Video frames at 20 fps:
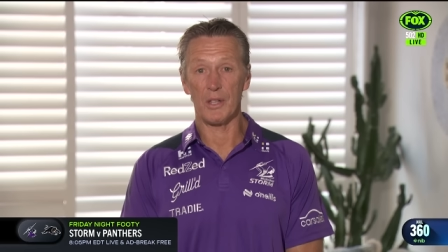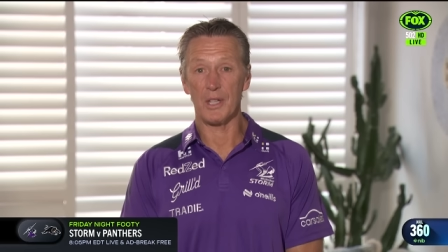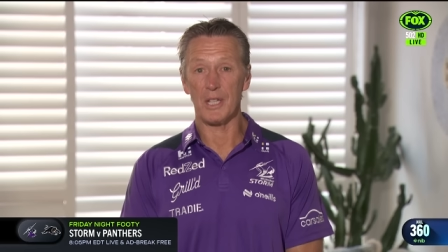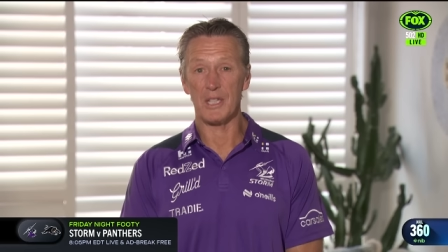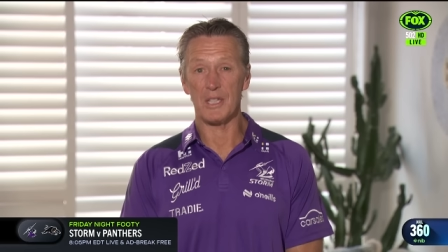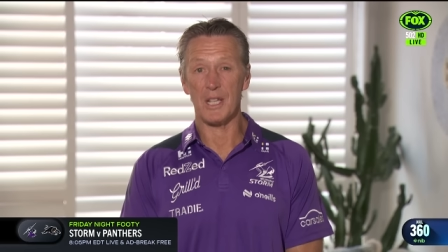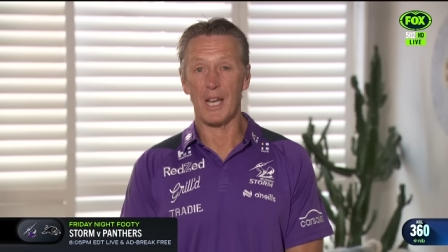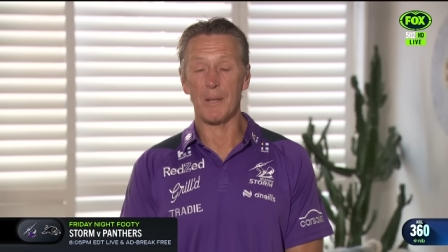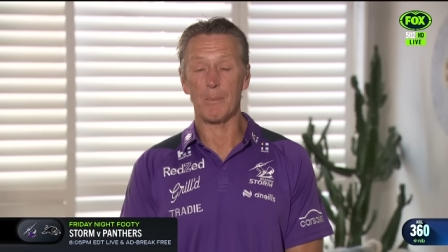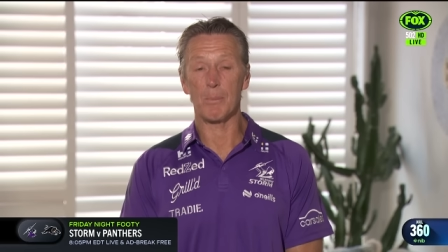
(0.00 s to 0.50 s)
I think
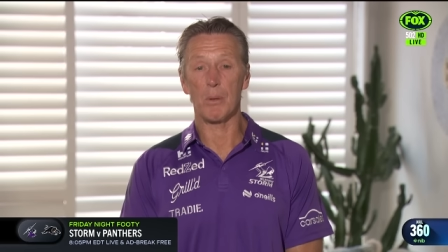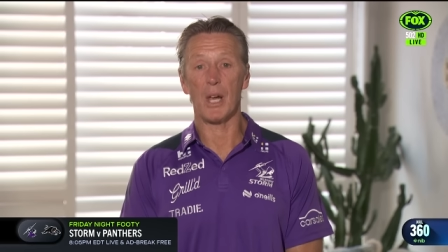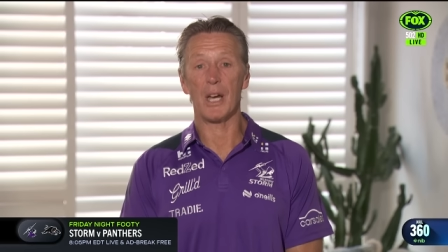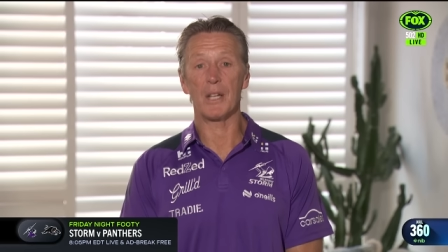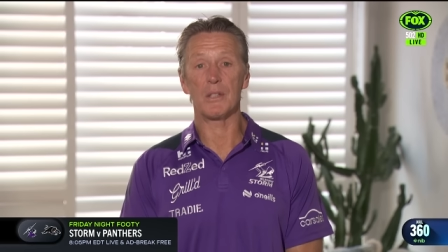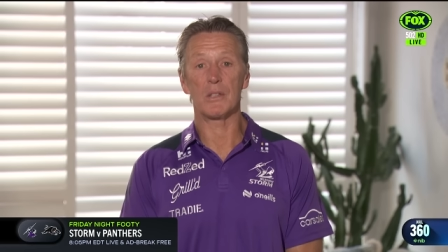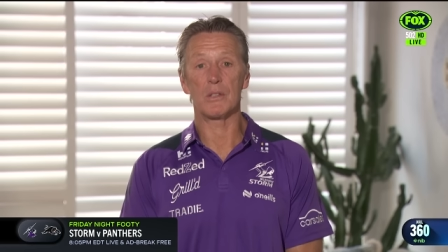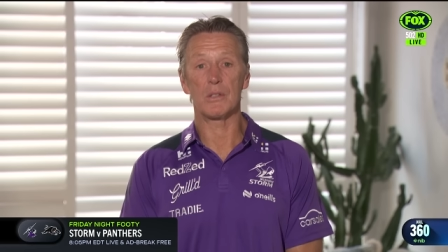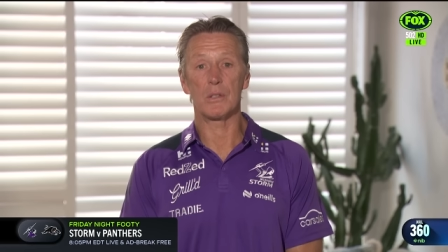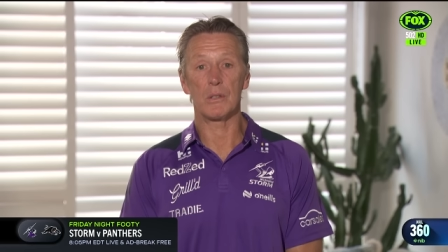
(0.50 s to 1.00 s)
he's only
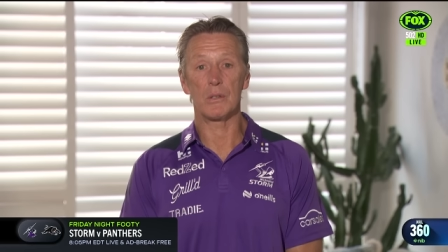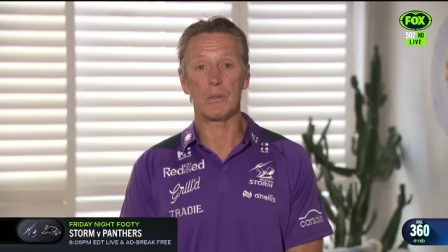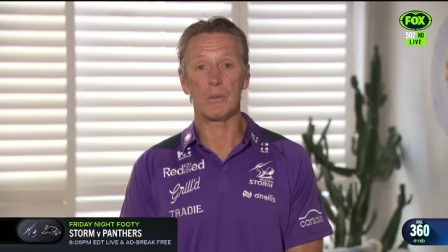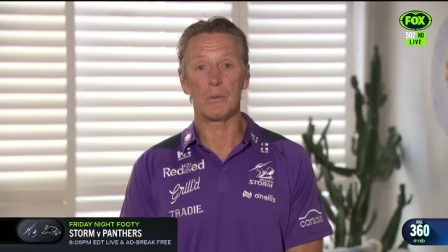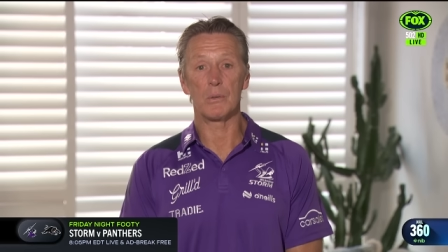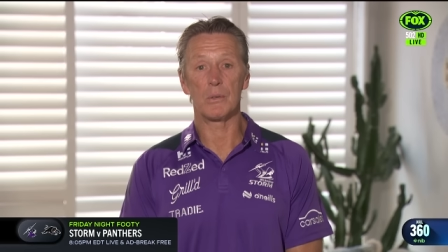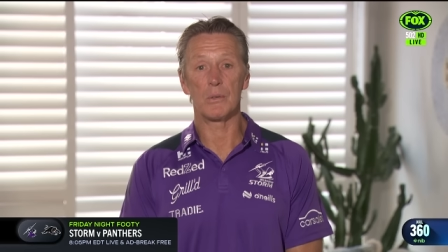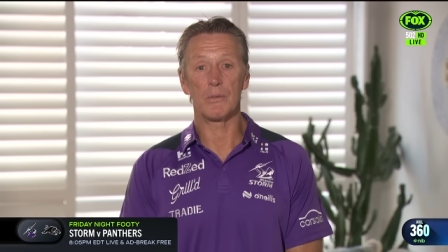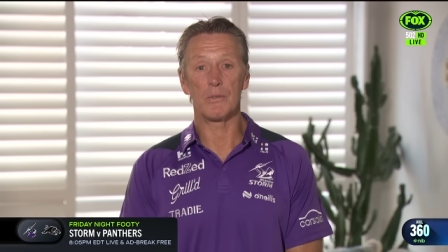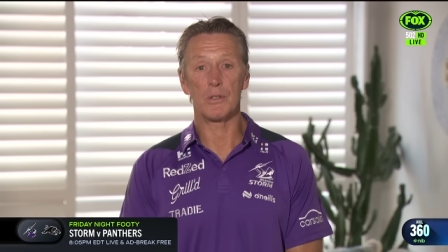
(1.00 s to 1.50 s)
played the
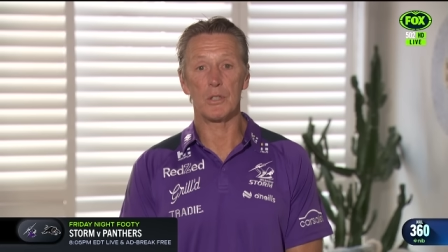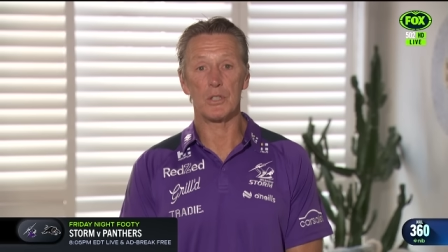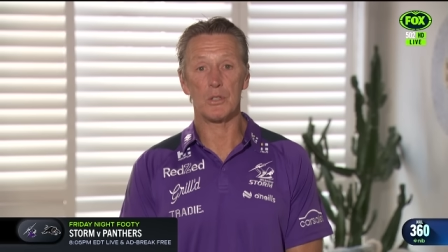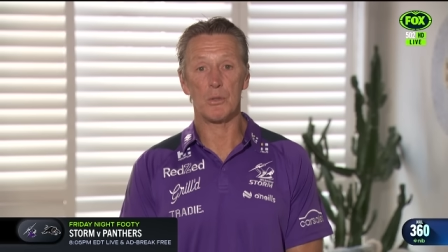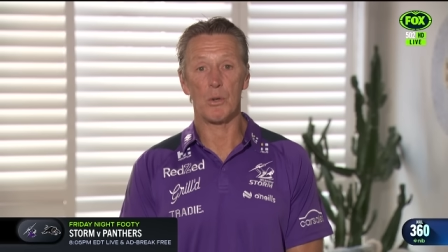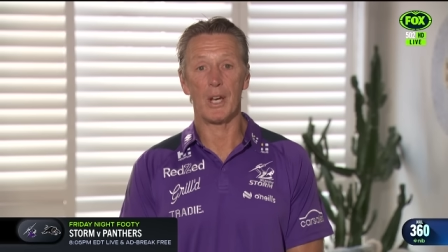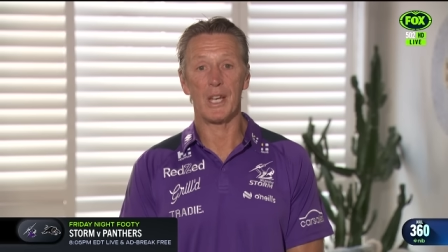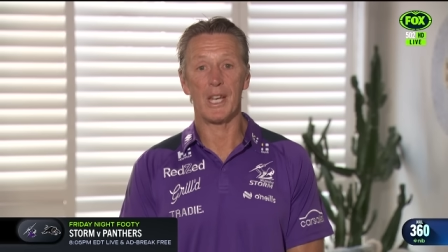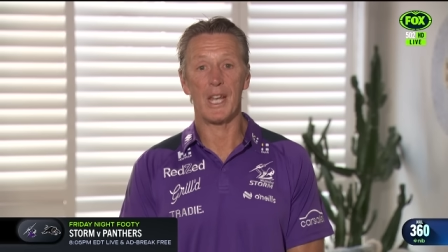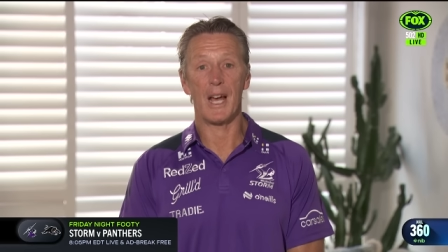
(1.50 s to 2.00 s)
two
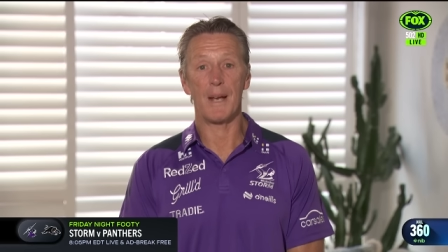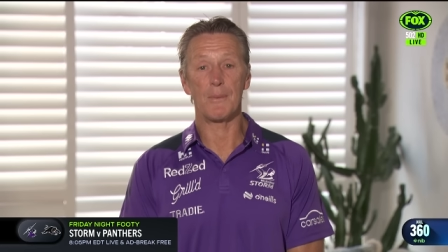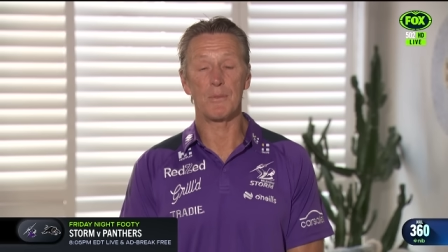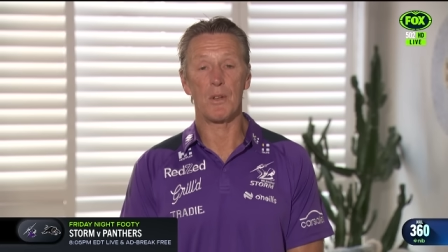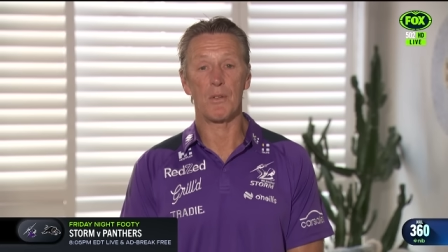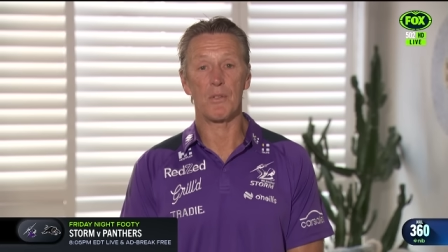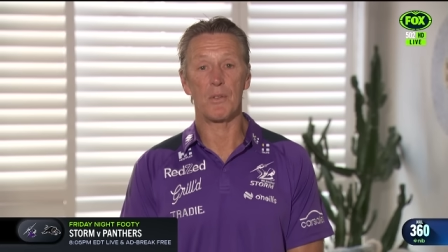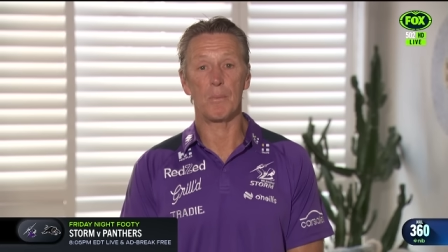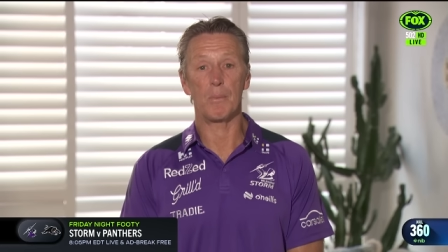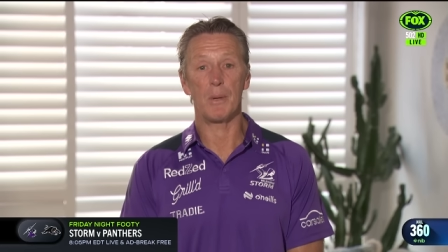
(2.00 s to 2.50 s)
first grade games
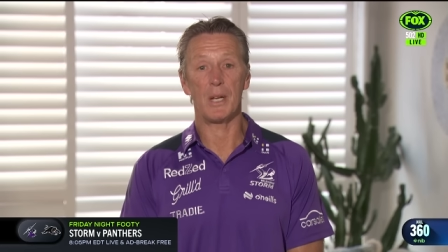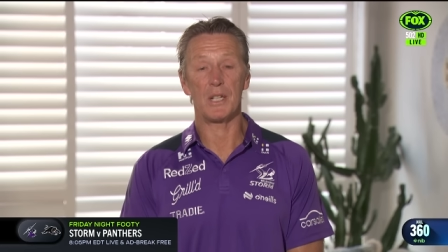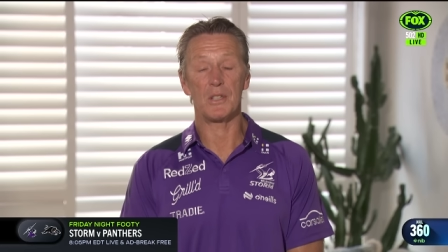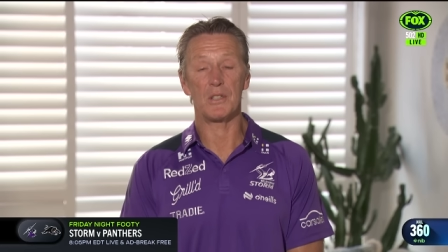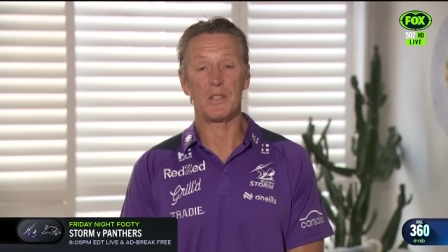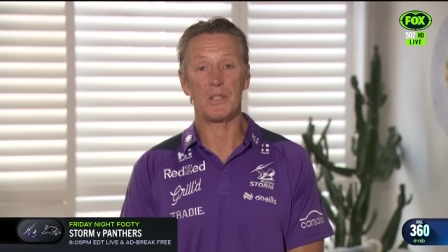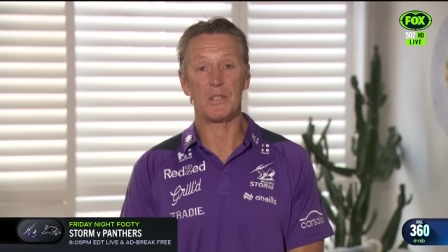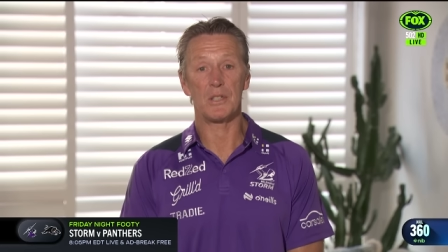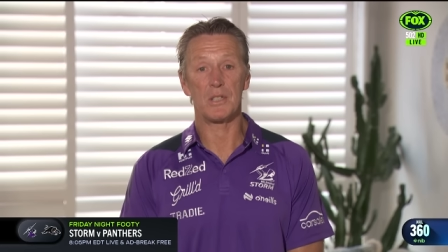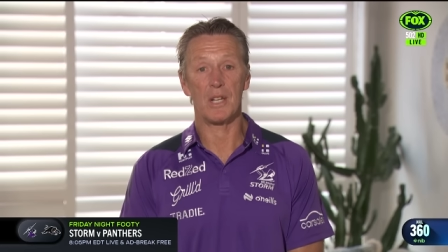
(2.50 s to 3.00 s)
off the
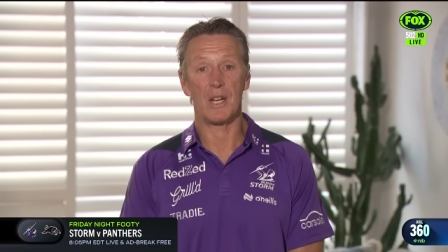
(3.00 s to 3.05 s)
bench.